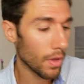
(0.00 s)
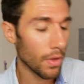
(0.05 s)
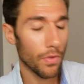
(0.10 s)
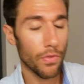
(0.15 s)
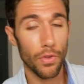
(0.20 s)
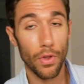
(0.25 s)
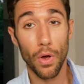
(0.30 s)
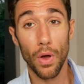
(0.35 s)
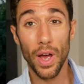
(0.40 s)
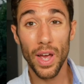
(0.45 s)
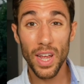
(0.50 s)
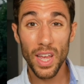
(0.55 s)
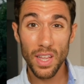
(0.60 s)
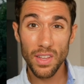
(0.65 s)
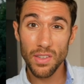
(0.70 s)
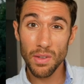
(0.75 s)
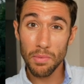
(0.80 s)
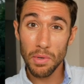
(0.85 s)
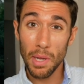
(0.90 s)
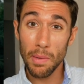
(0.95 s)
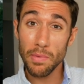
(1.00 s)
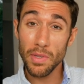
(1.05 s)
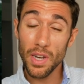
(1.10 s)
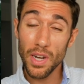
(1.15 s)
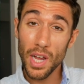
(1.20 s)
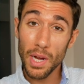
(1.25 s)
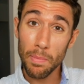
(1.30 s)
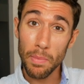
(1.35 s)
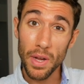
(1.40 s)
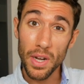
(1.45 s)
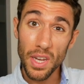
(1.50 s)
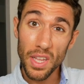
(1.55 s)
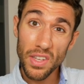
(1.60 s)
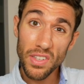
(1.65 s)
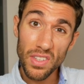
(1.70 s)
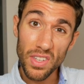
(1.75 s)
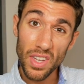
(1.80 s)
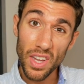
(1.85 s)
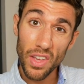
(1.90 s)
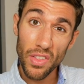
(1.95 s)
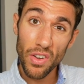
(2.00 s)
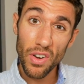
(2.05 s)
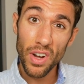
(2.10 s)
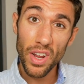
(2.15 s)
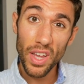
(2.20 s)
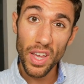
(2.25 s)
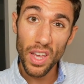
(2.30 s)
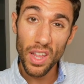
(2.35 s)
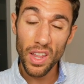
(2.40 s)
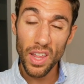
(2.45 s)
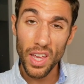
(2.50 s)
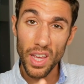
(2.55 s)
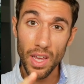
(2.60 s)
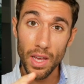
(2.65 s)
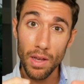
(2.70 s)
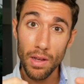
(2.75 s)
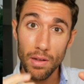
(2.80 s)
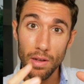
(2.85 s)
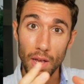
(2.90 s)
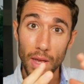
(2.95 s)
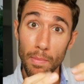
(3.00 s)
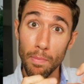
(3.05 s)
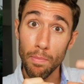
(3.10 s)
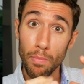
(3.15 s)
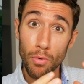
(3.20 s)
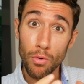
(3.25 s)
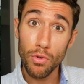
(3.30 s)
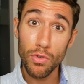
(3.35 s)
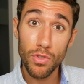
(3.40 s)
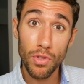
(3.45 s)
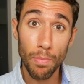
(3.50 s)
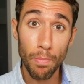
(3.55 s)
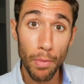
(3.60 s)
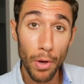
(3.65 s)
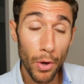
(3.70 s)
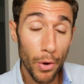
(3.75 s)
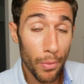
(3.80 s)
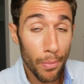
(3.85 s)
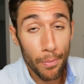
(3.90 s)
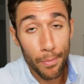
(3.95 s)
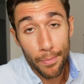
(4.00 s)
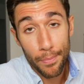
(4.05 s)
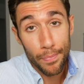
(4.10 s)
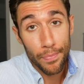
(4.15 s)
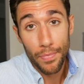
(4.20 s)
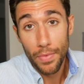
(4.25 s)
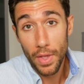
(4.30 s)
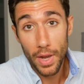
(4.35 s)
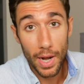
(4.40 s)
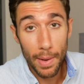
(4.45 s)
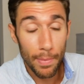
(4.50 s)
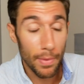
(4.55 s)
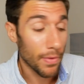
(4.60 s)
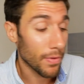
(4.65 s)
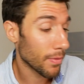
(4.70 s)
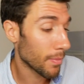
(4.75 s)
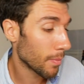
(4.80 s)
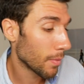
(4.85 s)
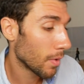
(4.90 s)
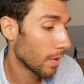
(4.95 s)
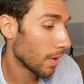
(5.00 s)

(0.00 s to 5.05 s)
So I get sometimes I knock my knees together and I get like I bruise the bone. It happens.